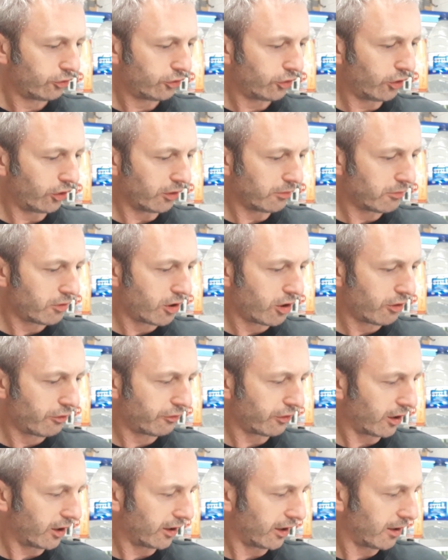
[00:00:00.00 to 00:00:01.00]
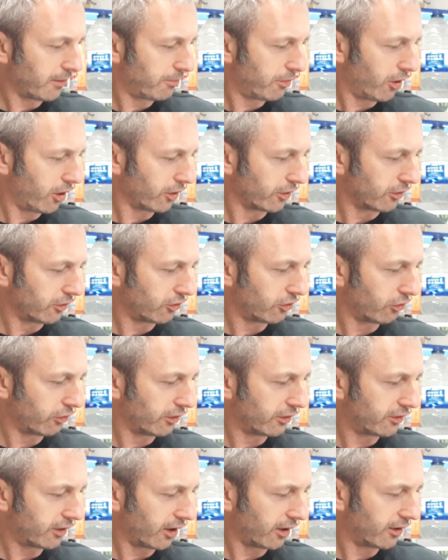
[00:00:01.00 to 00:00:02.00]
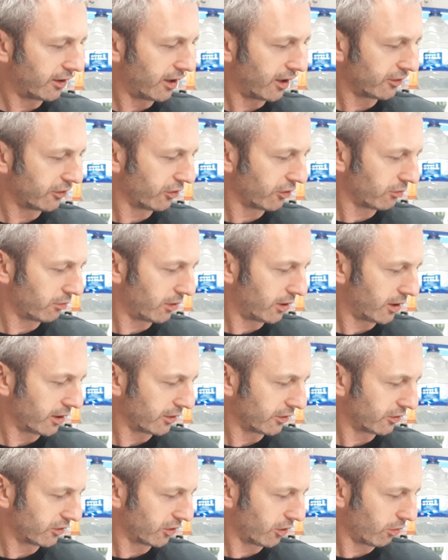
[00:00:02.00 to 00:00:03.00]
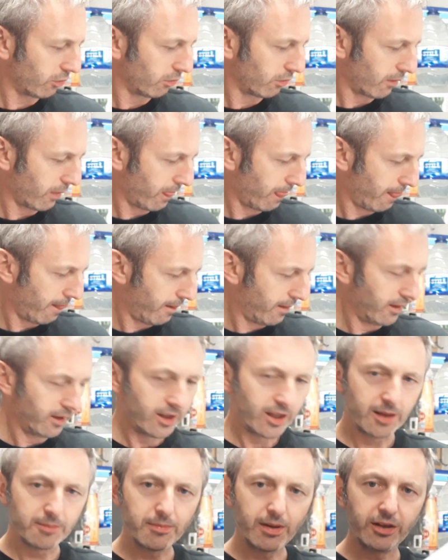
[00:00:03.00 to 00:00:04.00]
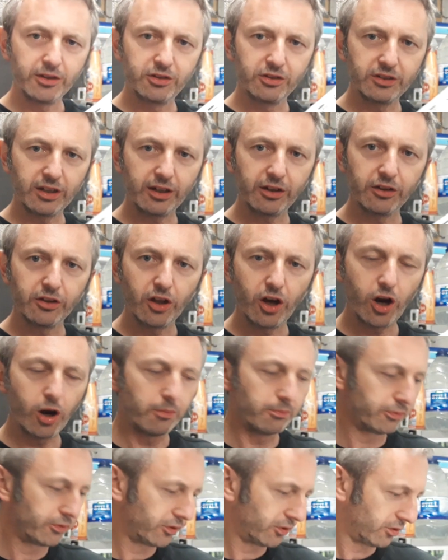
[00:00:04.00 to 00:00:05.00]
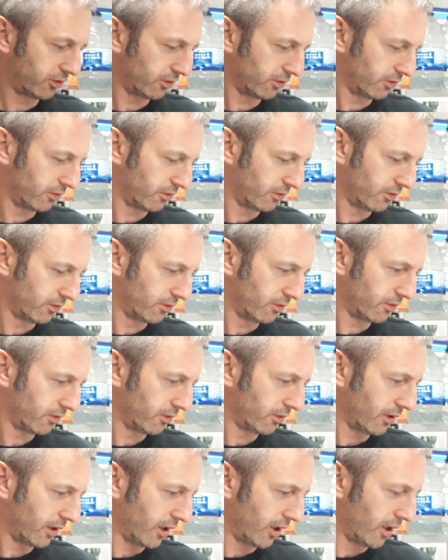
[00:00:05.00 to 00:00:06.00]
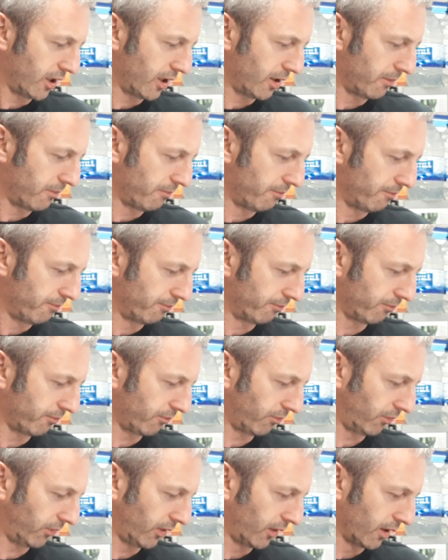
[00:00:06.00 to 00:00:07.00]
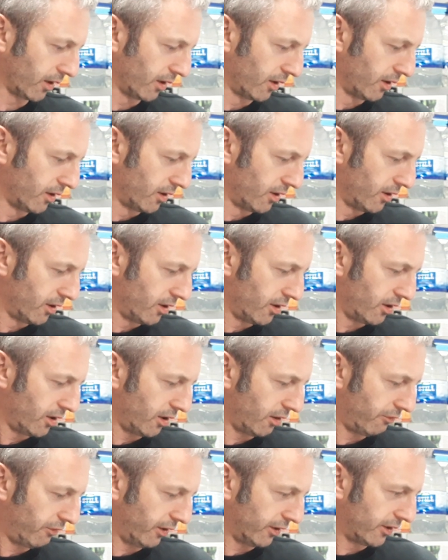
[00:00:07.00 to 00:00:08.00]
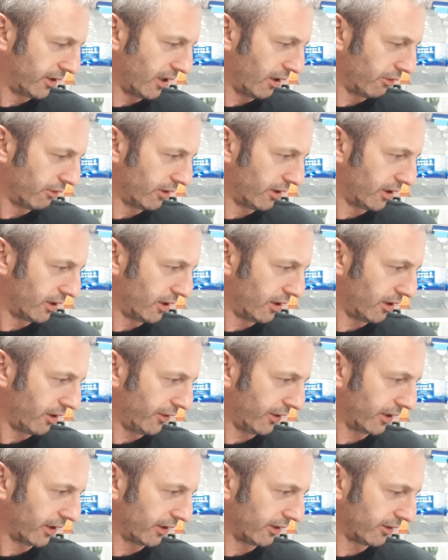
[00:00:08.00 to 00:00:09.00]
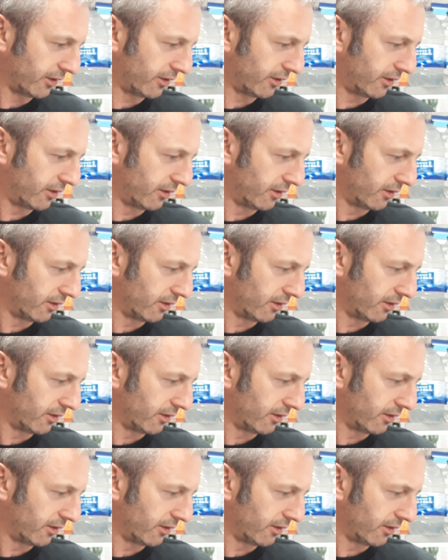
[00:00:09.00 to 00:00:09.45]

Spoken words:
do not remove at any point during 10 days otherwise. So it mentions adding the hops. I've read down here, I think it's